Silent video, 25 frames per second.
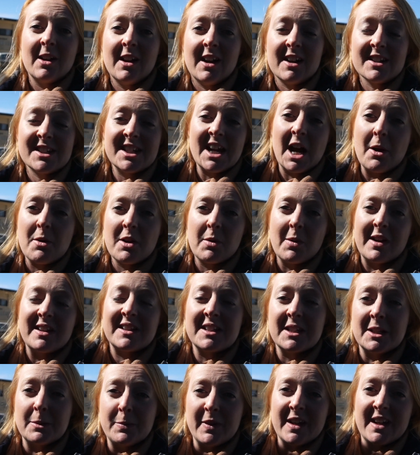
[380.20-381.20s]
last night we went
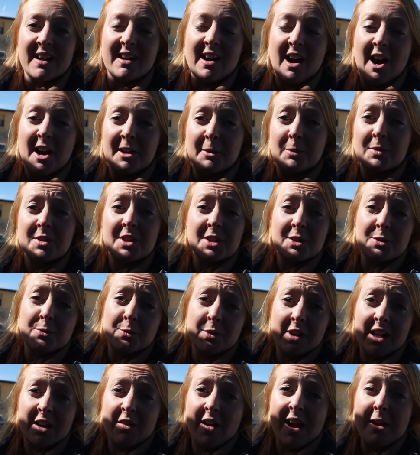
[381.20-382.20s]
to the beer garden, which is a
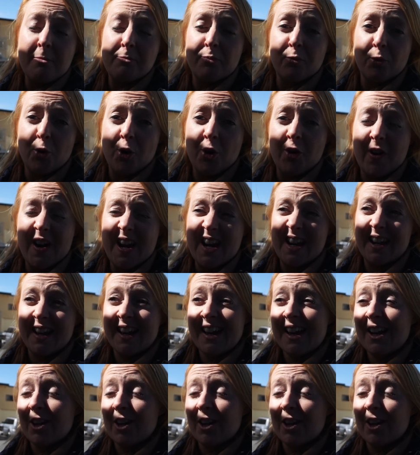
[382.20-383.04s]
really great brewery,